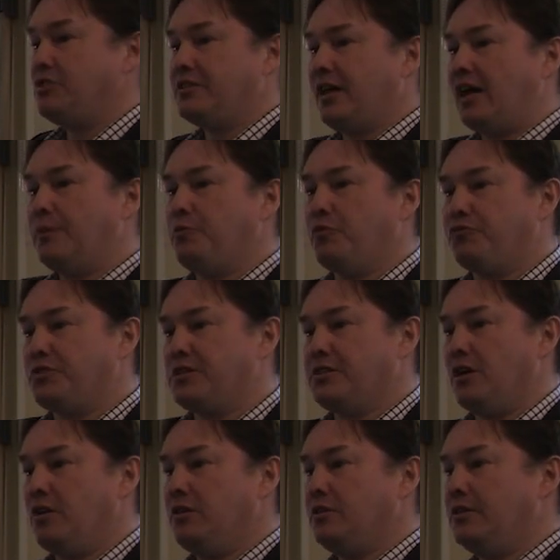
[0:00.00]
the type of
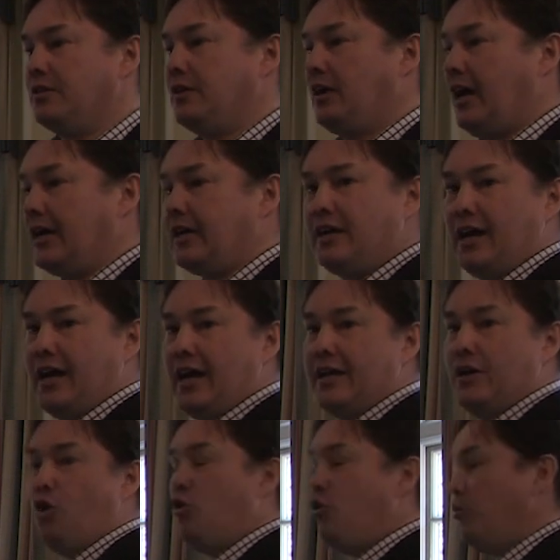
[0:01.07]
result. i I
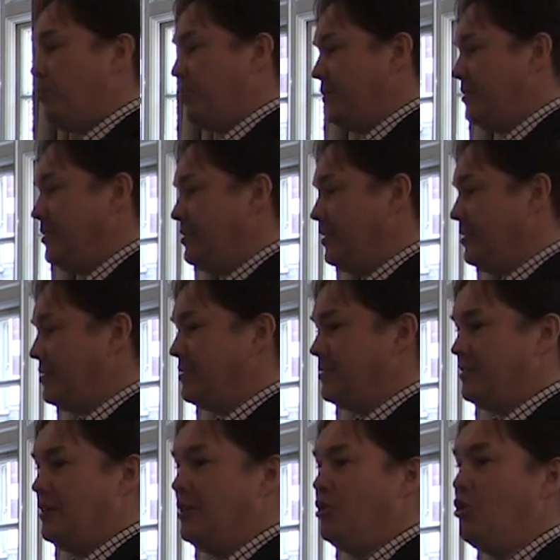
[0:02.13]
hope this
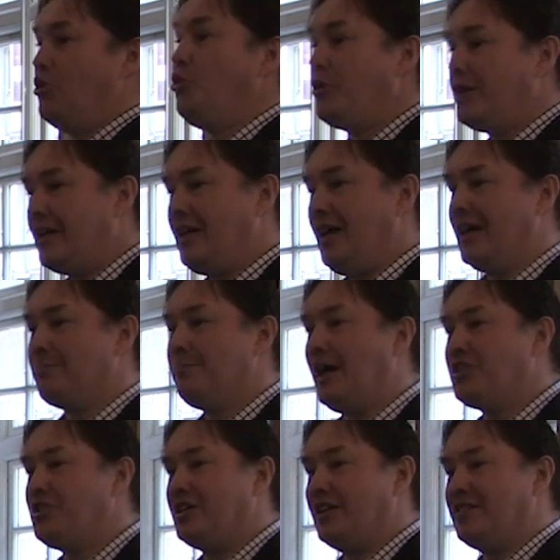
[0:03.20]
is looking like
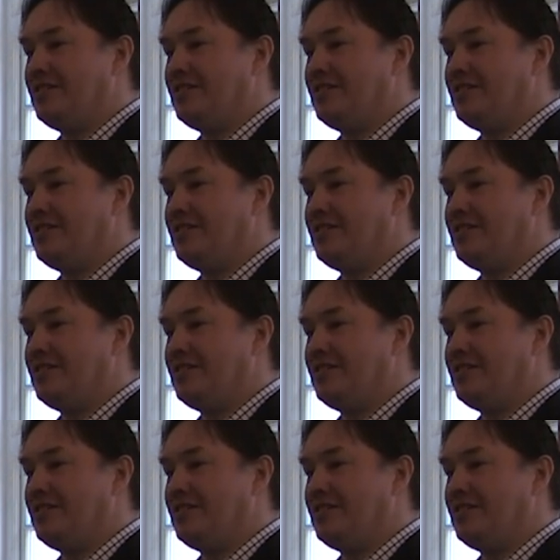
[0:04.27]
magic